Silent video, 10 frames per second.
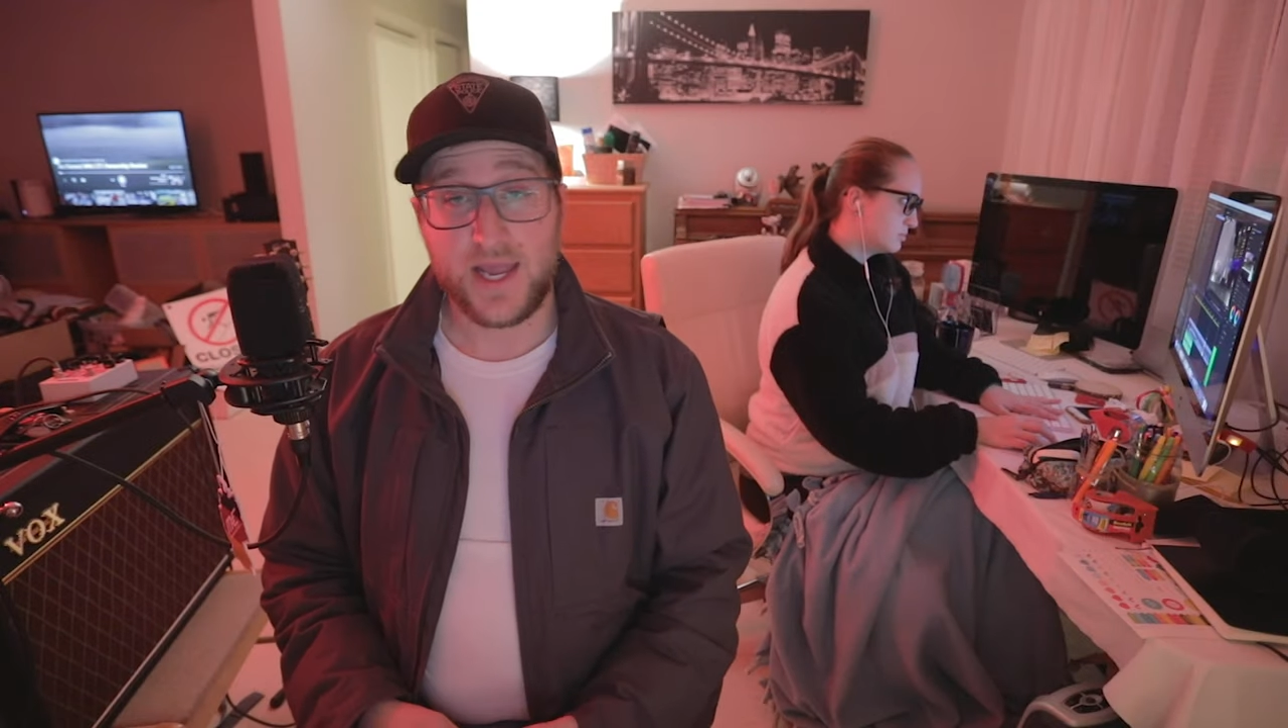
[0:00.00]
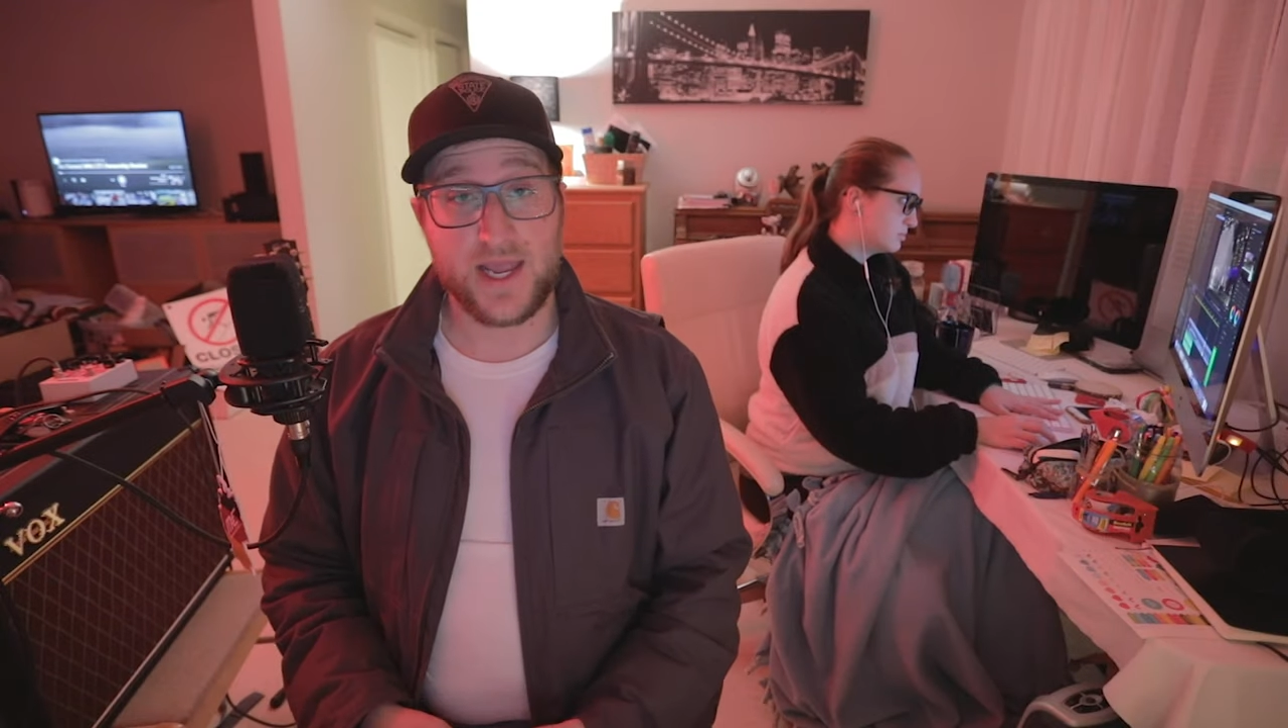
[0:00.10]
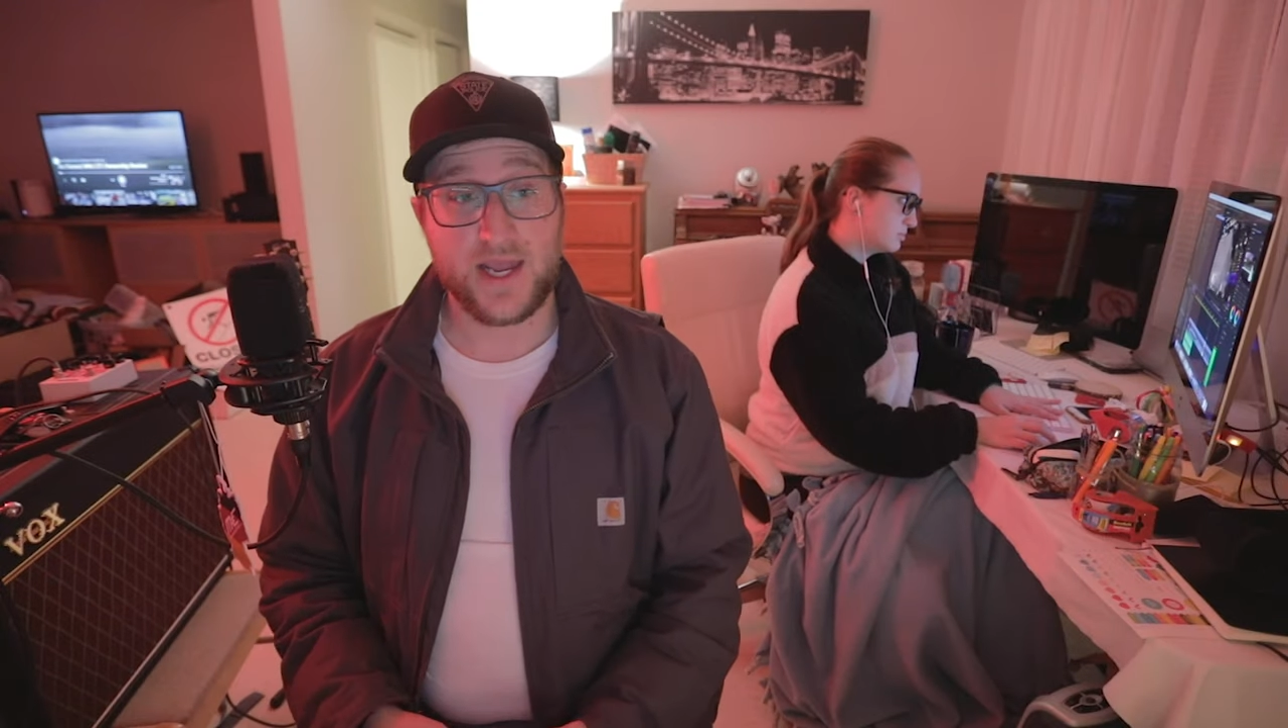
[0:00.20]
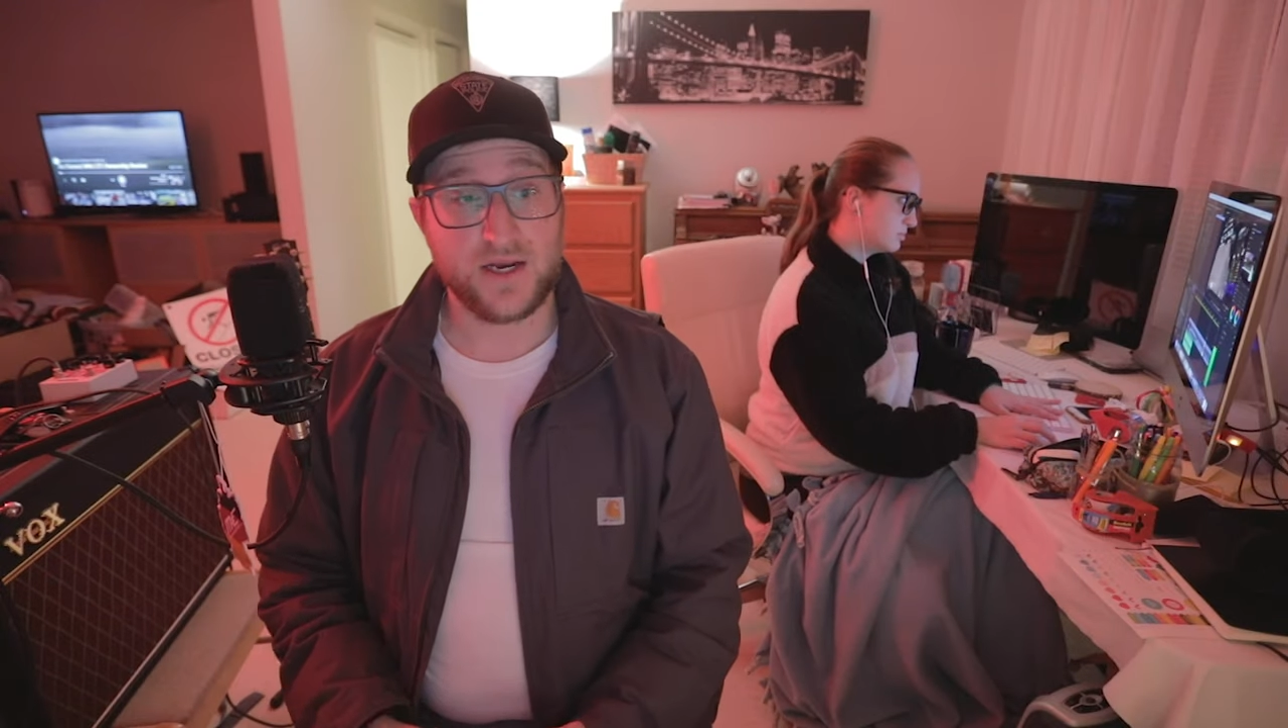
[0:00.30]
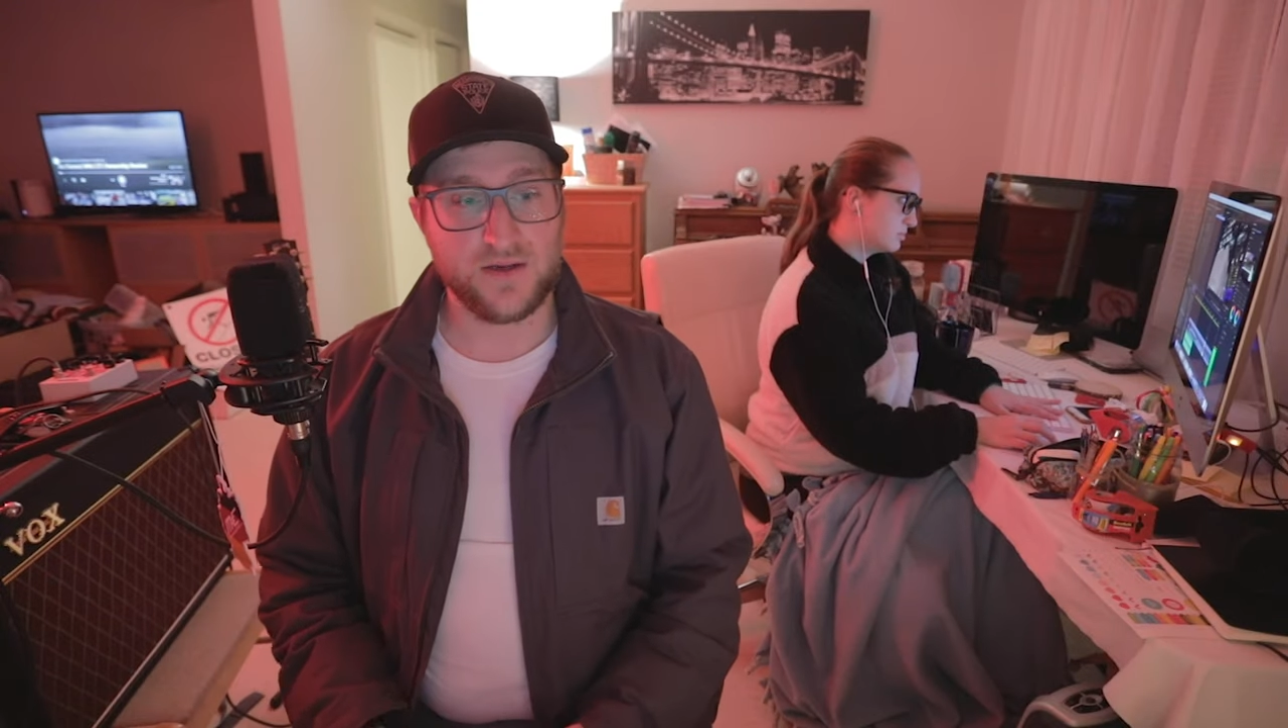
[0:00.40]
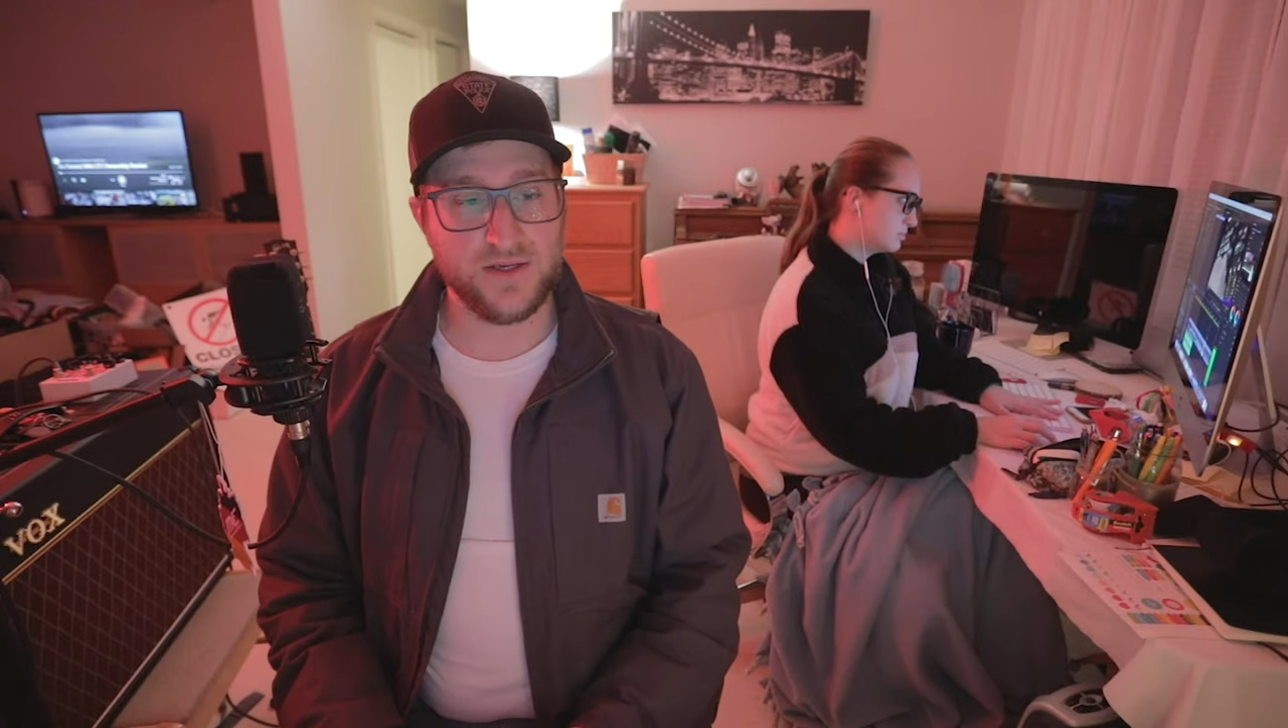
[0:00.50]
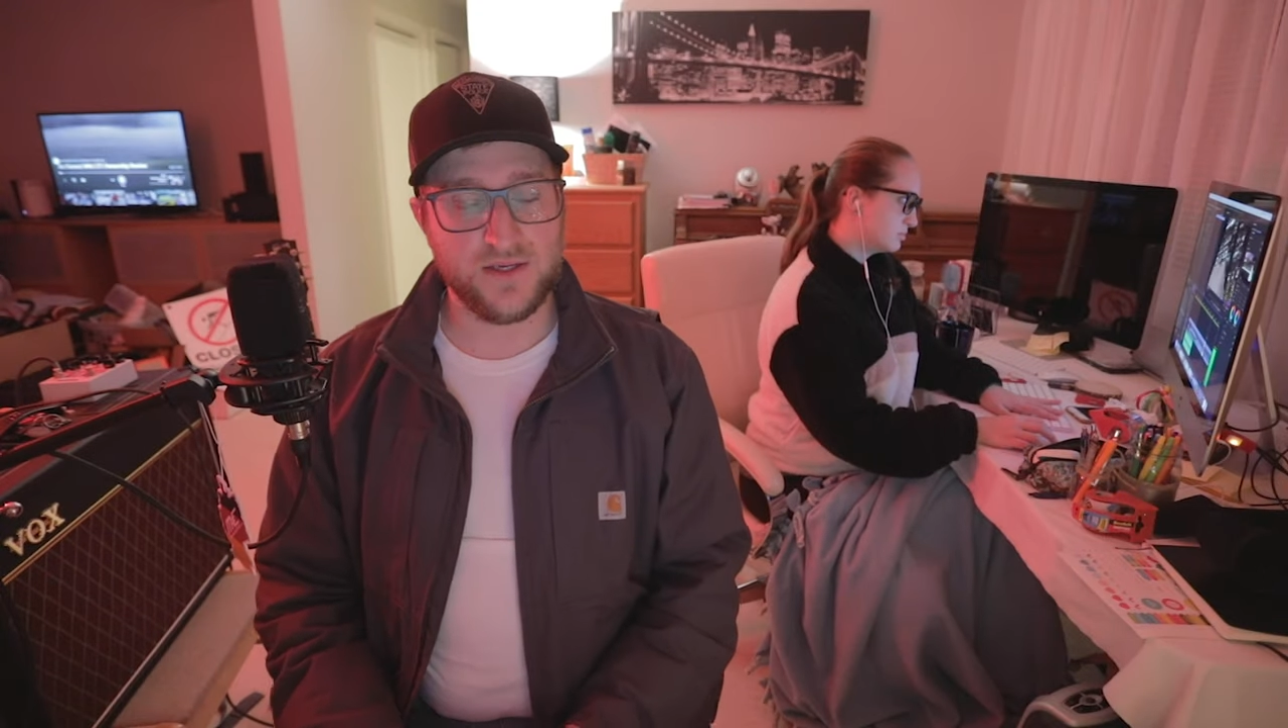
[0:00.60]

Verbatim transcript: And